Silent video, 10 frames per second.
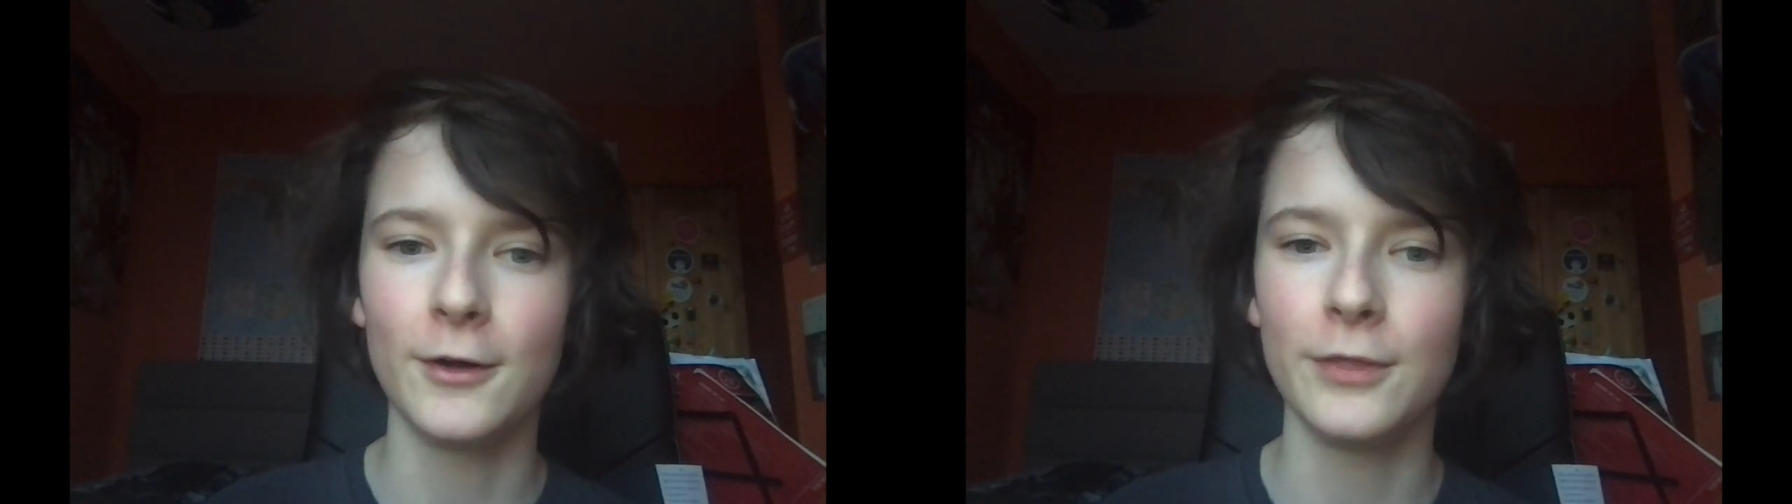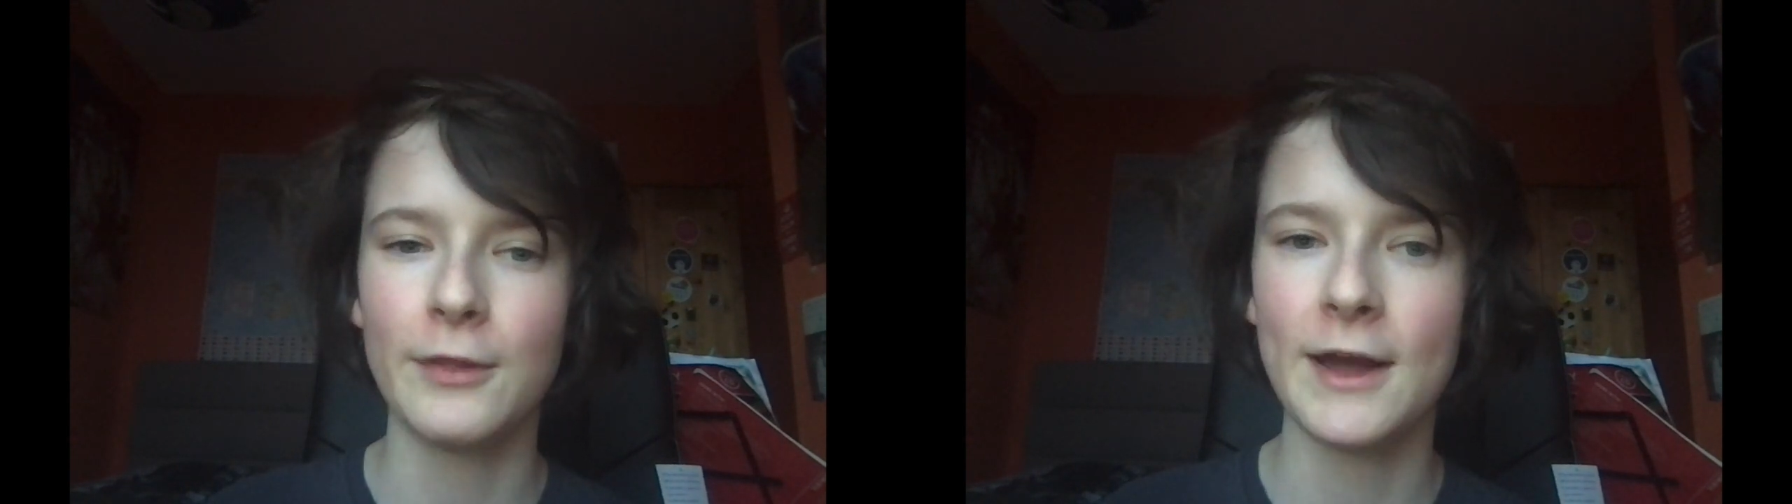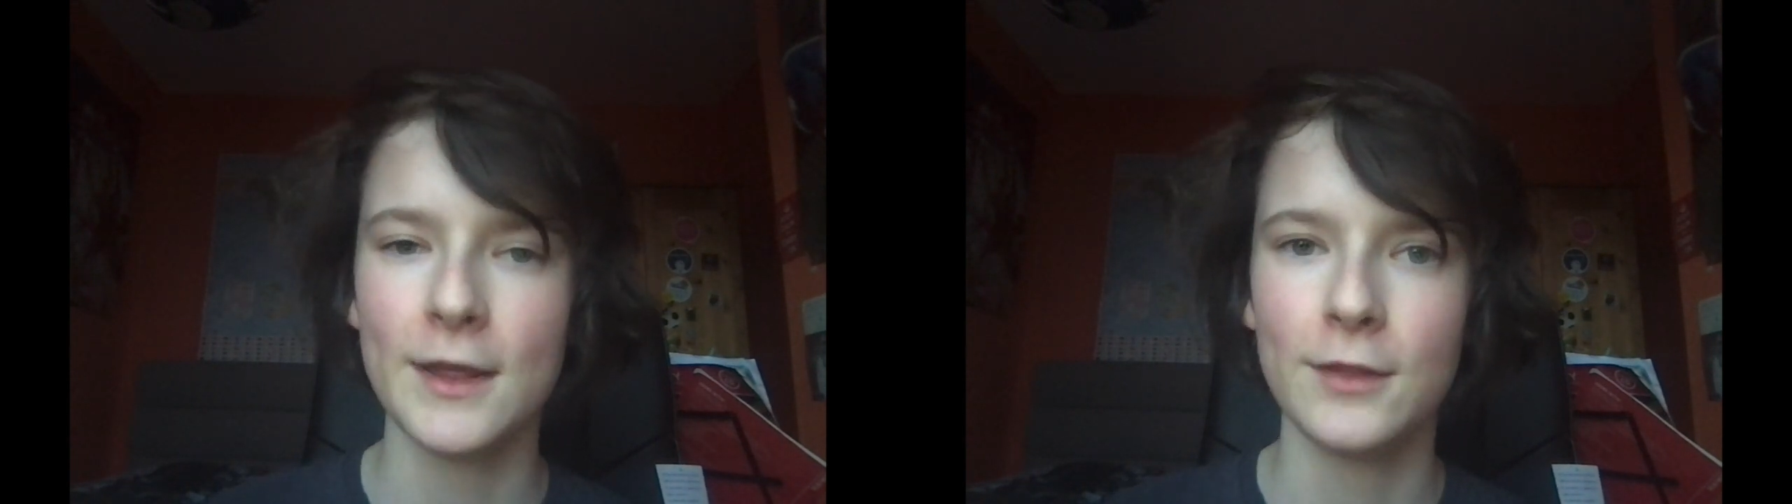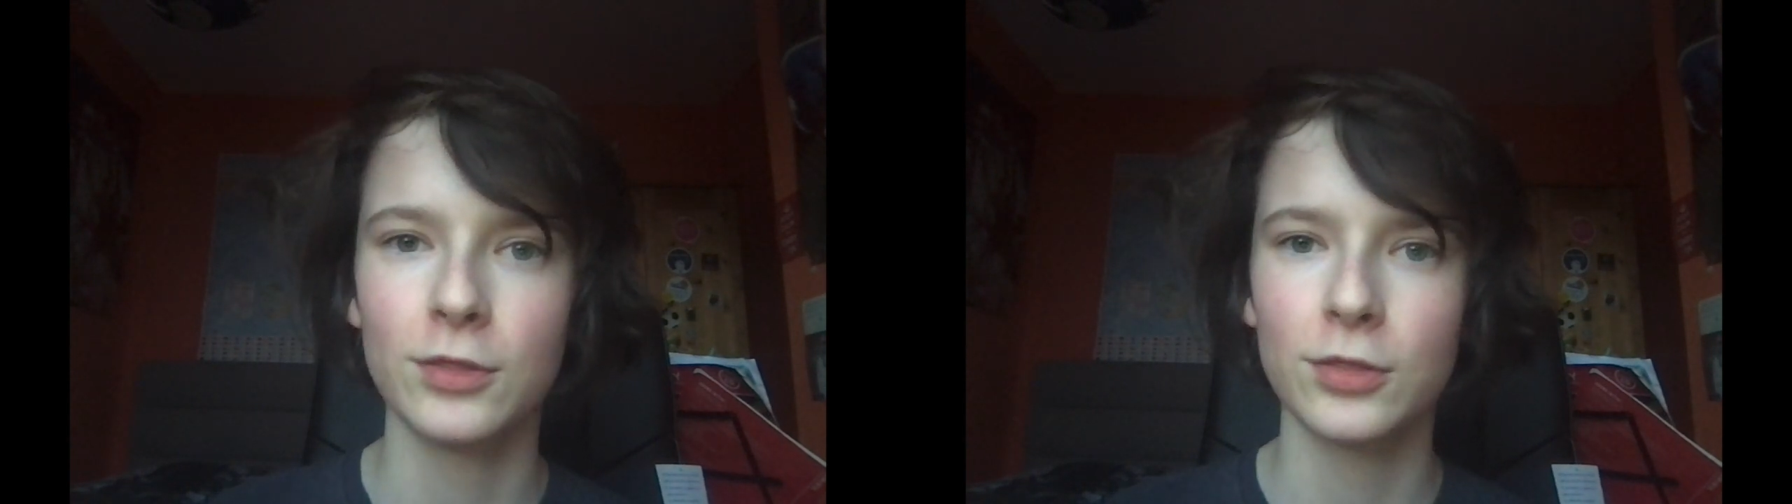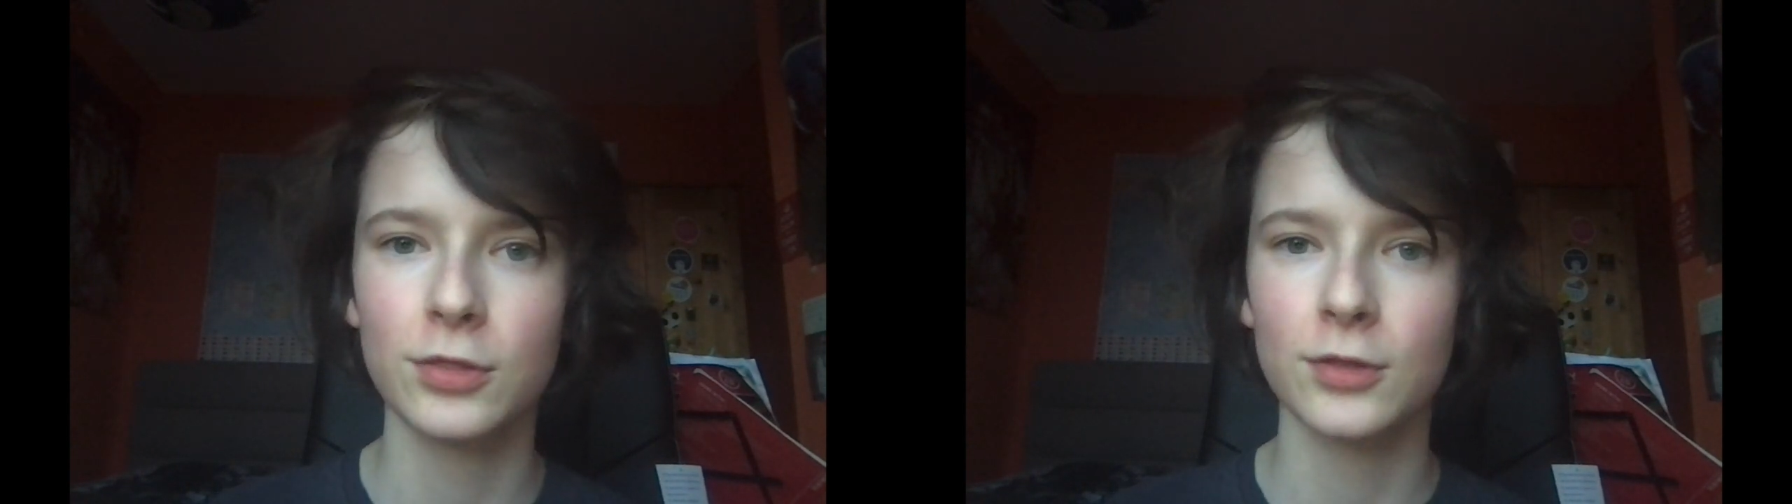
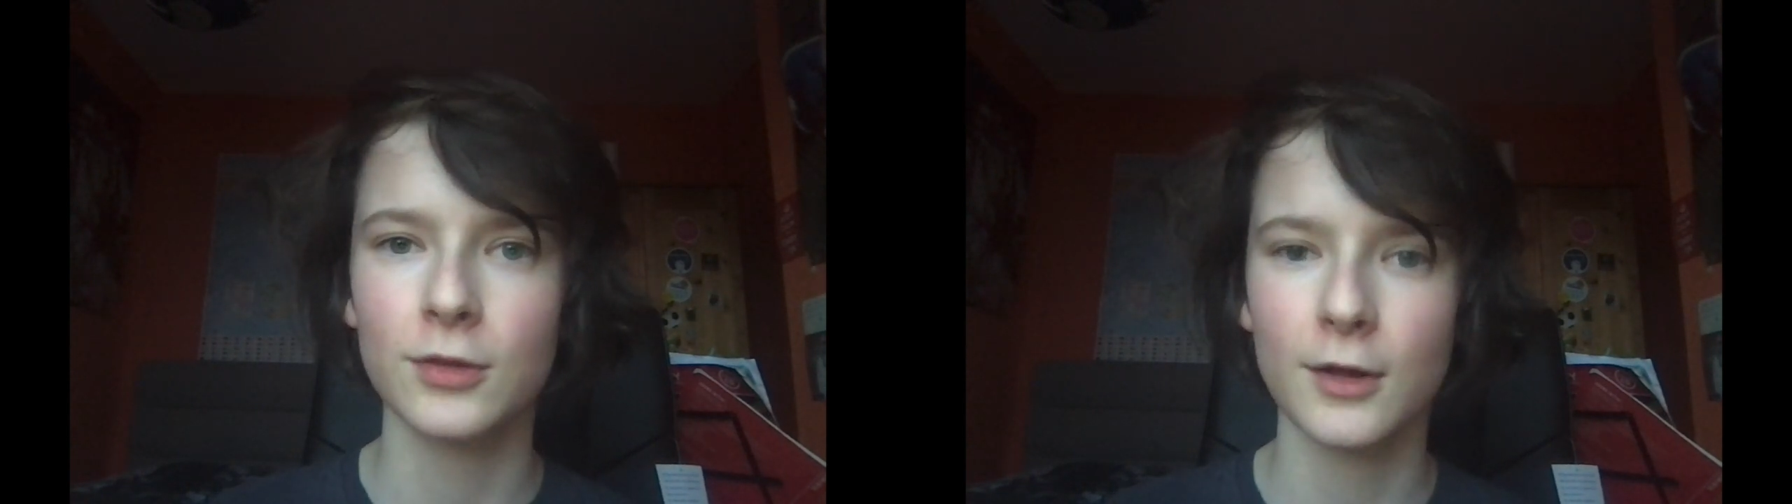there's